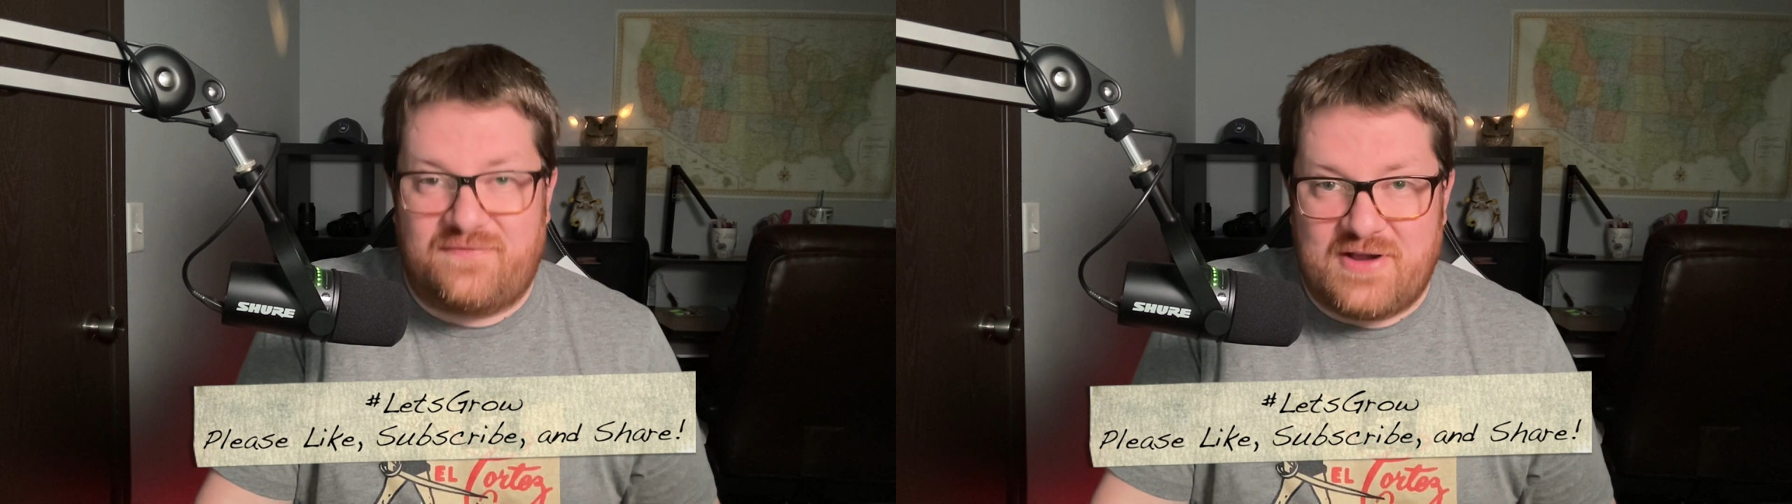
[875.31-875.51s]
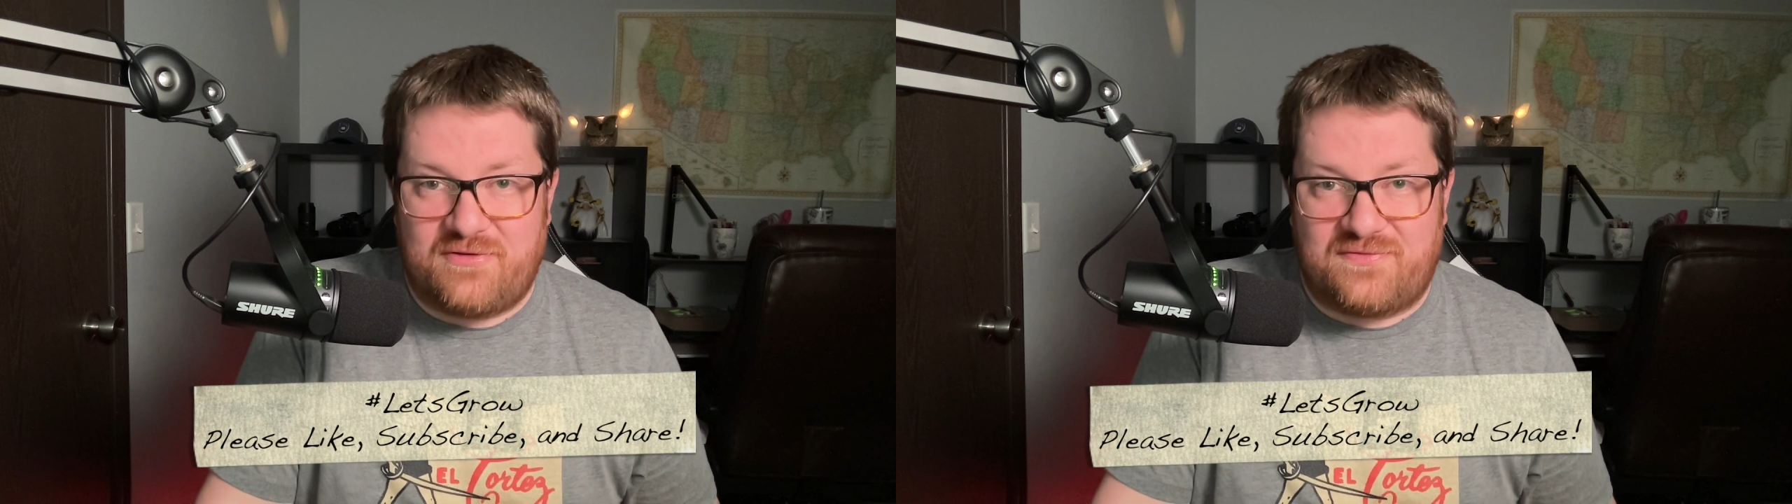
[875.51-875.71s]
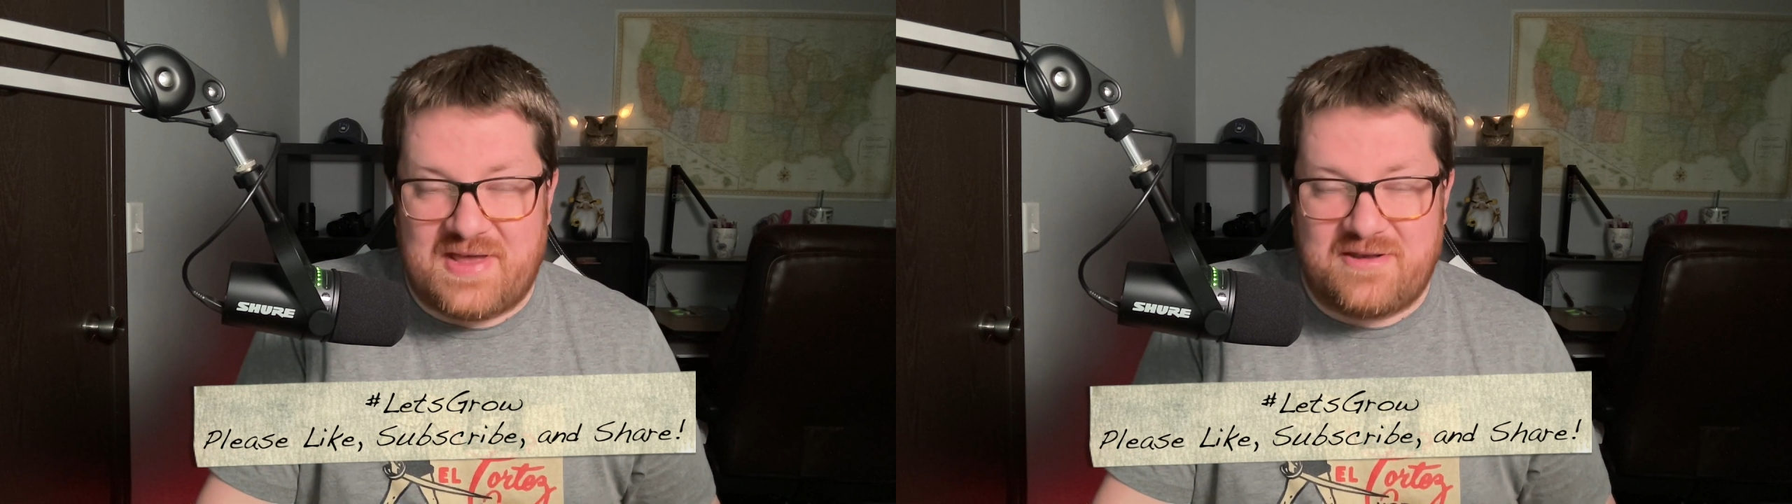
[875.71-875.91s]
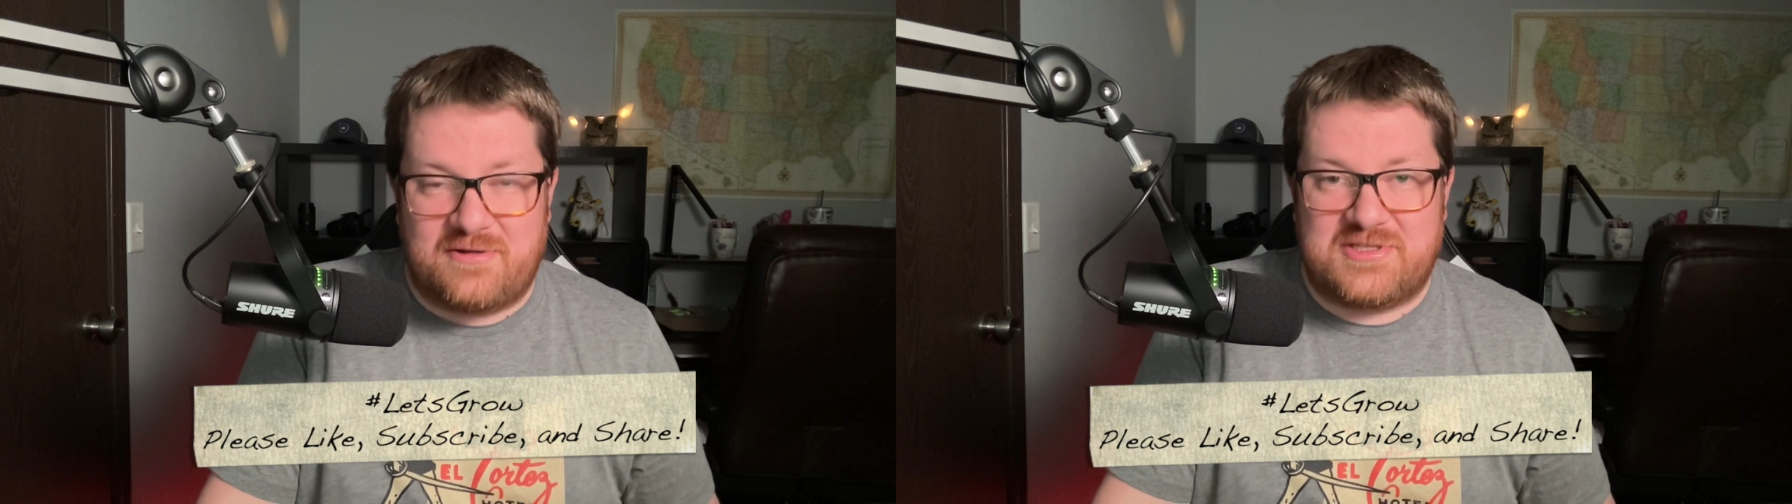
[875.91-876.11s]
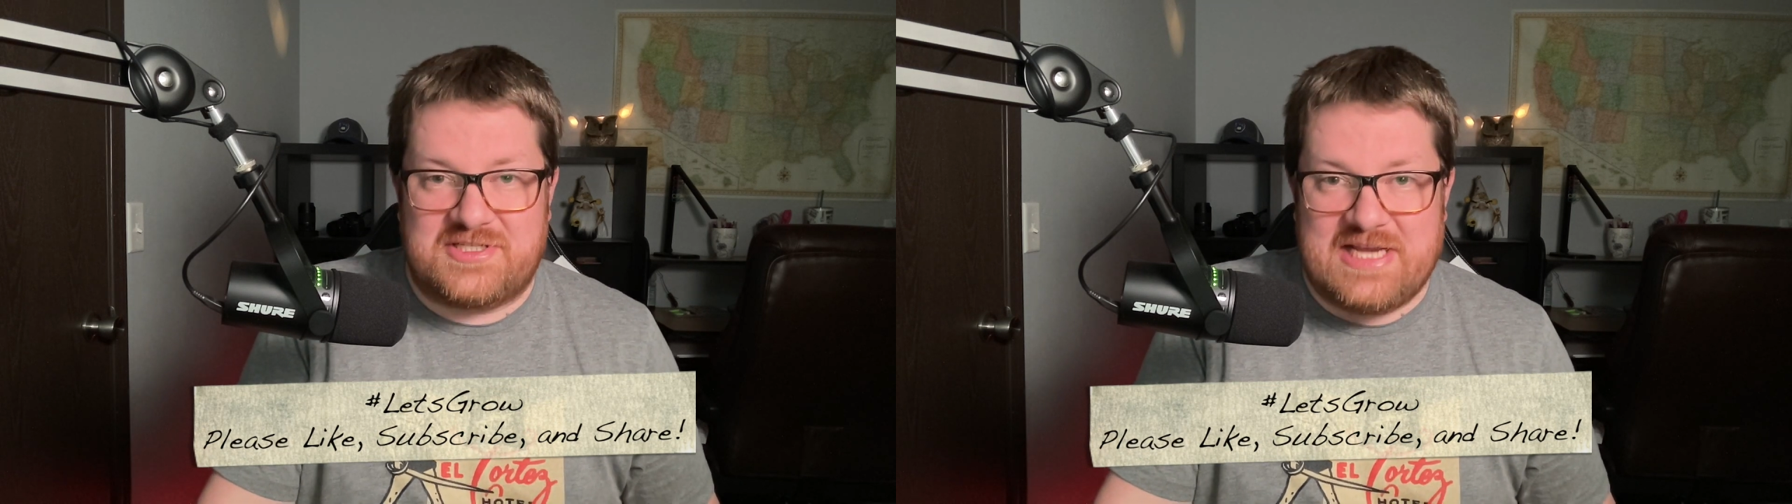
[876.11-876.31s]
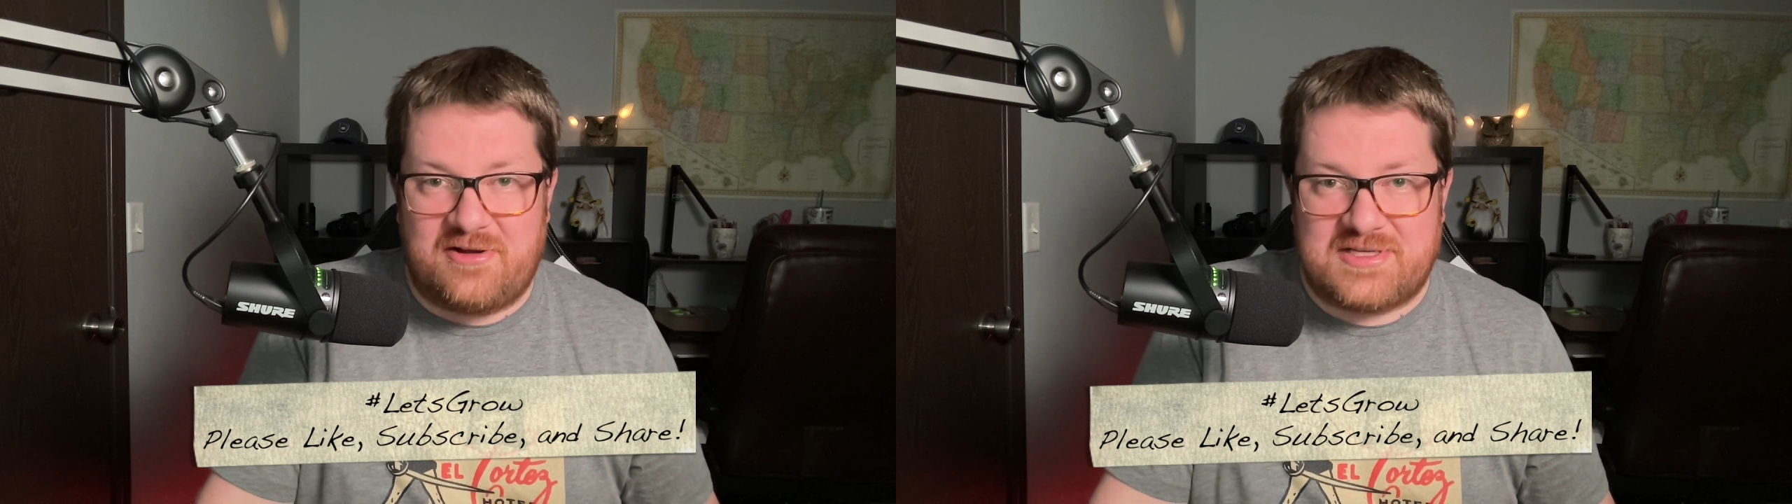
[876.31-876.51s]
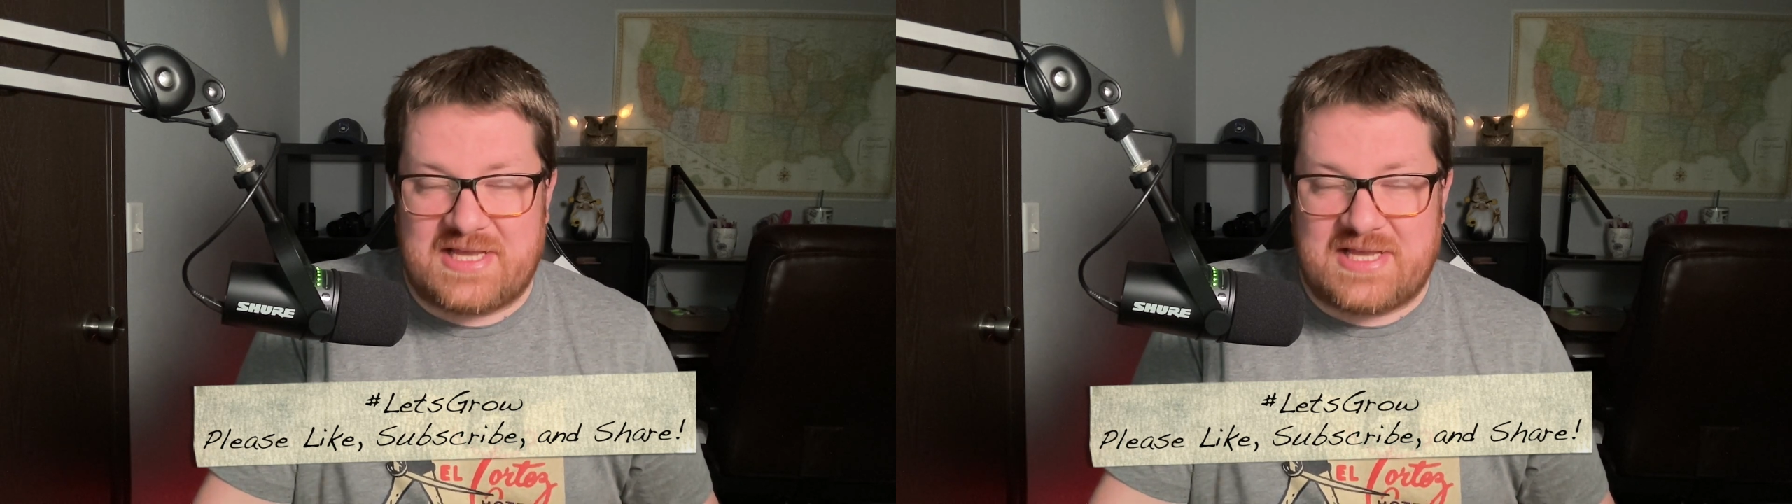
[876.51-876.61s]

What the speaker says: Fair Vendor series.